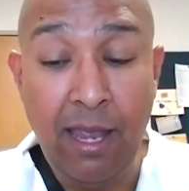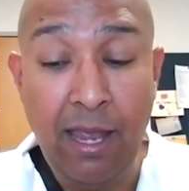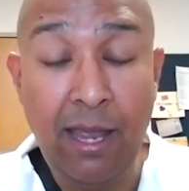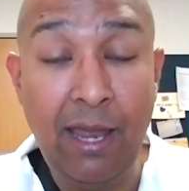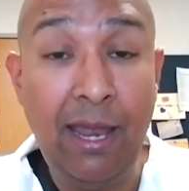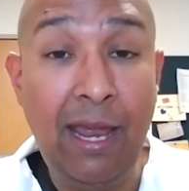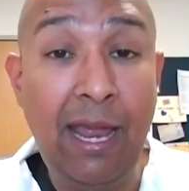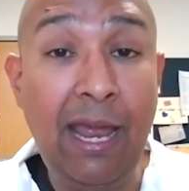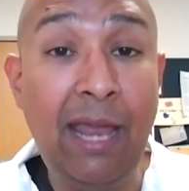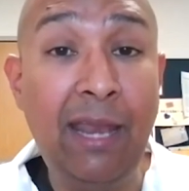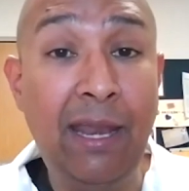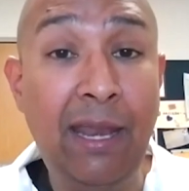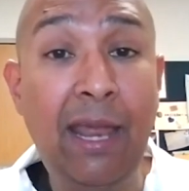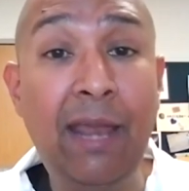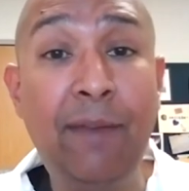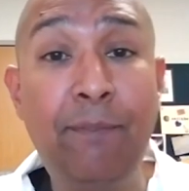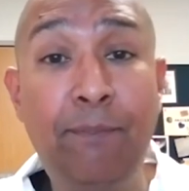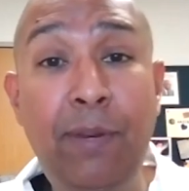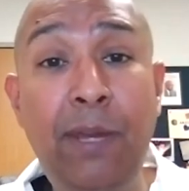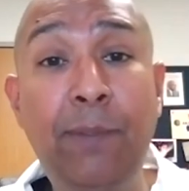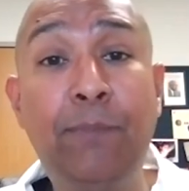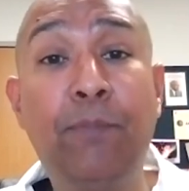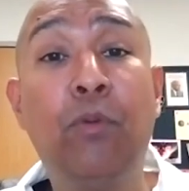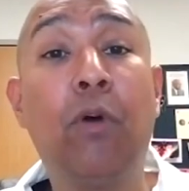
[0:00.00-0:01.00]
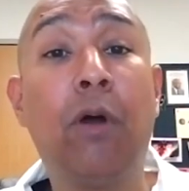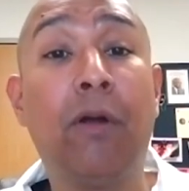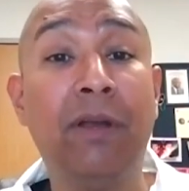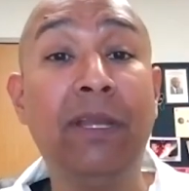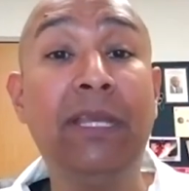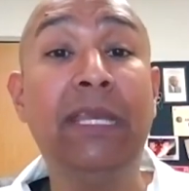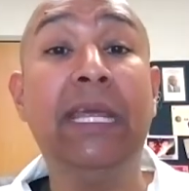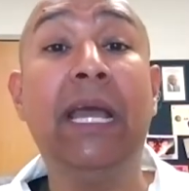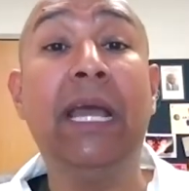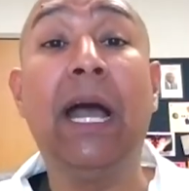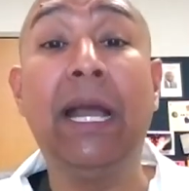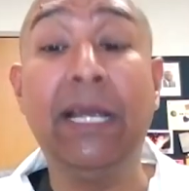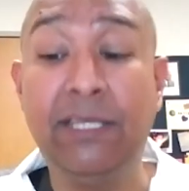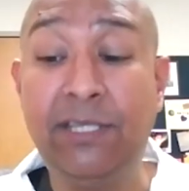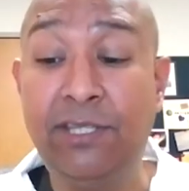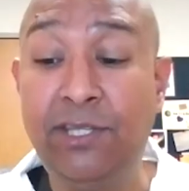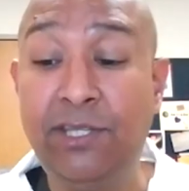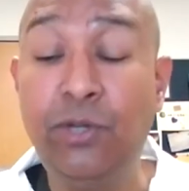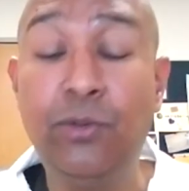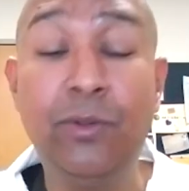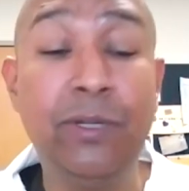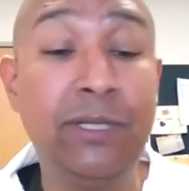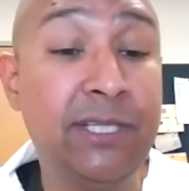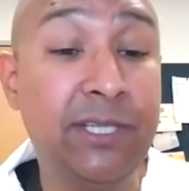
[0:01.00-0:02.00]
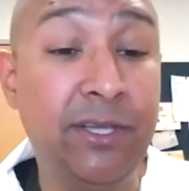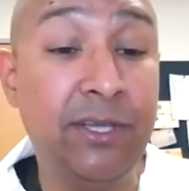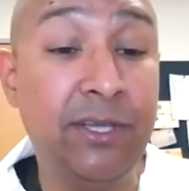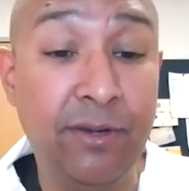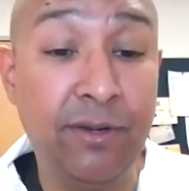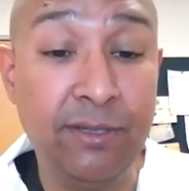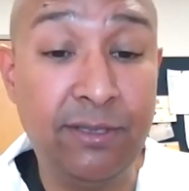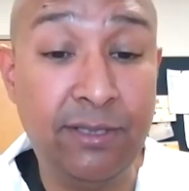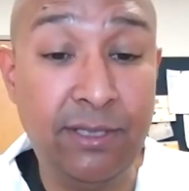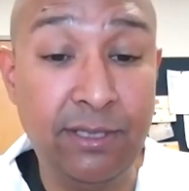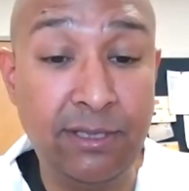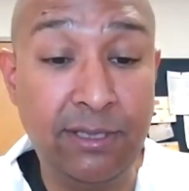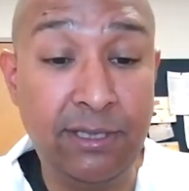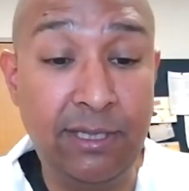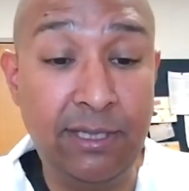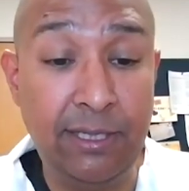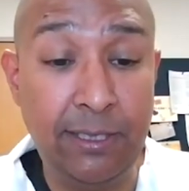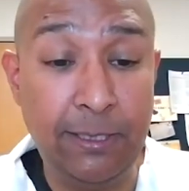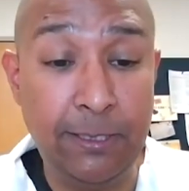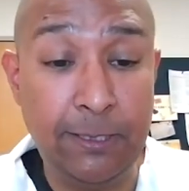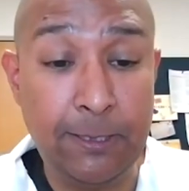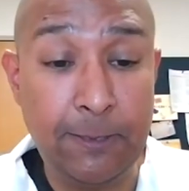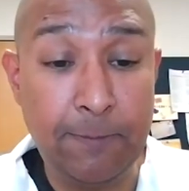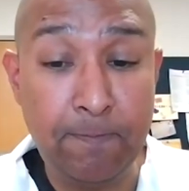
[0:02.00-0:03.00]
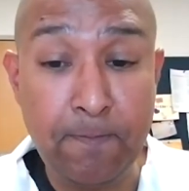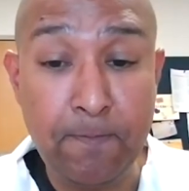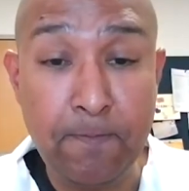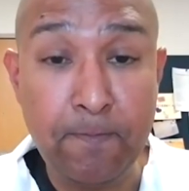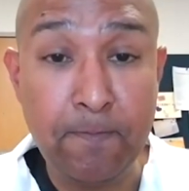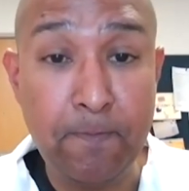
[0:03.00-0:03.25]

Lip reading: and people who are in the ICU and serious disease.